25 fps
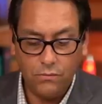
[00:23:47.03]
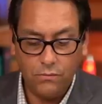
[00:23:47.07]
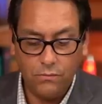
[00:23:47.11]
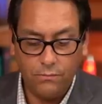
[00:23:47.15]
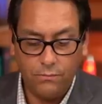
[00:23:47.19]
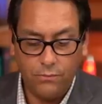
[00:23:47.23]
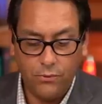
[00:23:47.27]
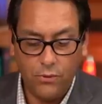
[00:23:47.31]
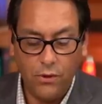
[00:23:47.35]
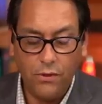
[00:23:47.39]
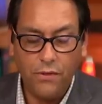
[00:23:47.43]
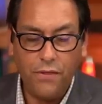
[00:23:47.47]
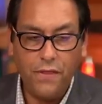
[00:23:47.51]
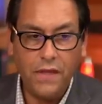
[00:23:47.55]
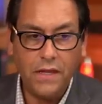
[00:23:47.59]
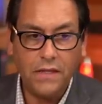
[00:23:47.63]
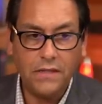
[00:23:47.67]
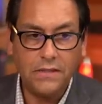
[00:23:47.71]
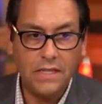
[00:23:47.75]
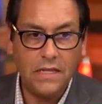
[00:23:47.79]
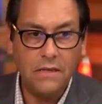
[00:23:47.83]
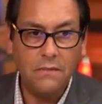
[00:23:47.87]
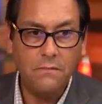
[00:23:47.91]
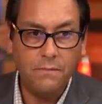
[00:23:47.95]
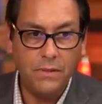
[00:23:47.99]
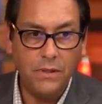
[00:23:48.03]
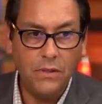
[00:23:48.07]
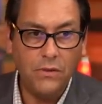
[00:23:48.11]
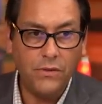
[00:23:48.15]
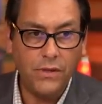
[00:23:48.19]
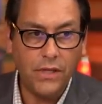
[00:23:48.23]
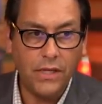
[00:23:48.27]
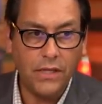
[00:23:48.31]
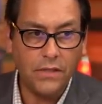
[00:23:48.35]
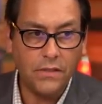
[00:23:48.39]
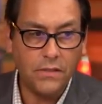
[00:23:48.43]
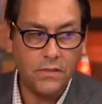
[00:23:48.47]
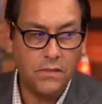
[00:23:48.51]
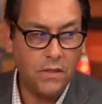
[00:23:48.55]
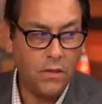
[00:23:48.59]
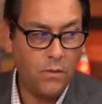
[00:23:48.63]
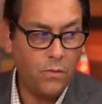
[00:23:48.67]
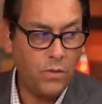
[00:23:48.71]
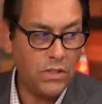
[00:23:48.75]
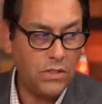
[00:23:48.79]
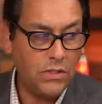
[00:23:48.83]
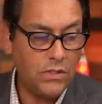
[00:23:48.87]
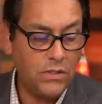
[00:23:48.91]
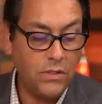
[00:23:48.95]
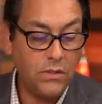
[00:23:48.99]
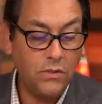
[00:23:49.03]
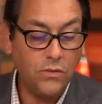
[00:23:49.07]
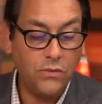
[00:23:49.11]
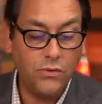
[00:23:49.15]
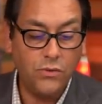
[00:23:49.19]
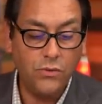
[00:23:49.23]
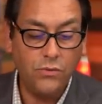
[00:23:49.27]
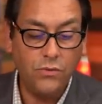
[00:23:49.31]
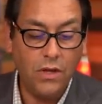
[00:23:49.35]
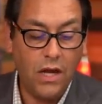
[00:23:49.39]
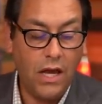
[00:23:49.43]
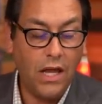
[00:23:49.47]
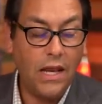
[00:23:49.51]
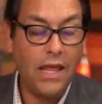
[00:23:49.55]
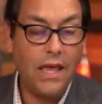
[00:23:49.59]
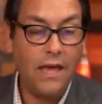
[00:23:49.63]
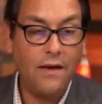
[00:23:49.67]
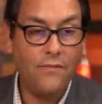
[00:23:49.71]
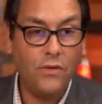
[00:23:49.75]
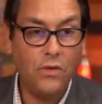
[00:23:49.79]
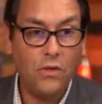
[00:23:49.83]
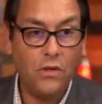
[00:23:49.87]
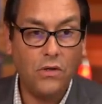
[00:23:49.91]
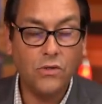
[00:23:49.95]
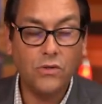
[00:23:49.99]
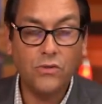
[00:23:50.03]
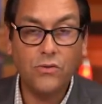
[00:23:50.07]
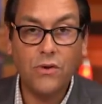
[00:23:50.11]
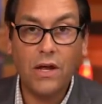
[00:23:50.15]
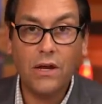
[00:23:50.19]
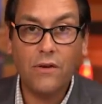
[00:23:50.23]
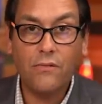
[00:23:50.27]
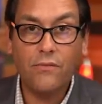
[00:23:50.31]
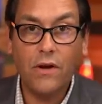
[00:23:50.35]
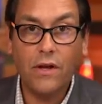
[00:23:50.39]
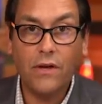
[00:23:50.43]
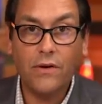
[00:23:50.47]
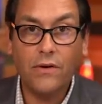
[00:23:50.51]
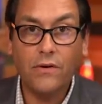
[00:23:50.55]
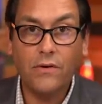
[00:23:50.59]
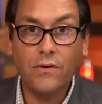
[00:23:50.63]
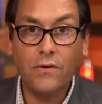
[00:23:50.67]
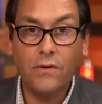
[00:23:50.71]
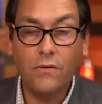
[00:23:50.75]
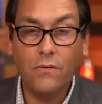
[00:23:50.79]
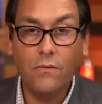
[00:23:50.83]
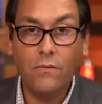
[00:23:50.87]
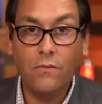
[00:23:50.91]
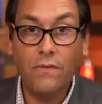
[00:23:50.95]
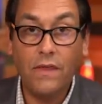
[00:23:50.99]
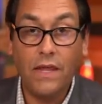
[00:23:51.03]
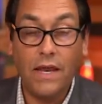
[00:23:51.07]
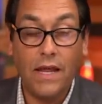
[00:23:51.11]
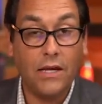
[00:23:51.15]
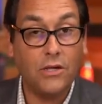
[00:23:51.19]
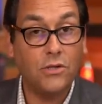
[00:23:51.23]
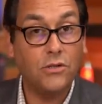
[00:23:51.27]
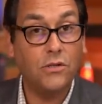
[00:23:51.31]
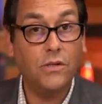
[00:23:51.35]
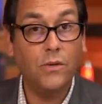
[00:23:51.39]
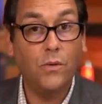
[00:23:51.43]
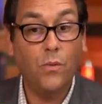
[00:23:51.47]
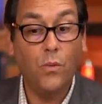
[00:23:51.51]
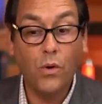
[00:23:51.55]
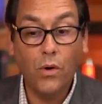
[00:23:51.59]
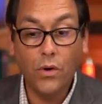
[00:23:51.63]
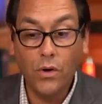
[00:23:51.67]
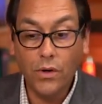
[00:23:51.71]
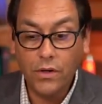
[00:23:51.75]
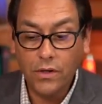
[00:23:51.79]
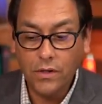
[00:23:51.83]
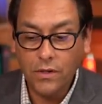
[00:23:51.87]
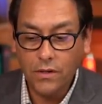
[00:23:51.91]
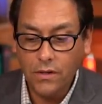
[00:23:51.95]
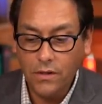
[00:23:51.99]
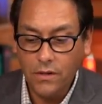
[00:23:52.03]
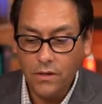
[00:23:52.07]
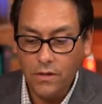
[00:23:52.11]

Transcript: put things in buildings that we still do not have a long track record that actually work.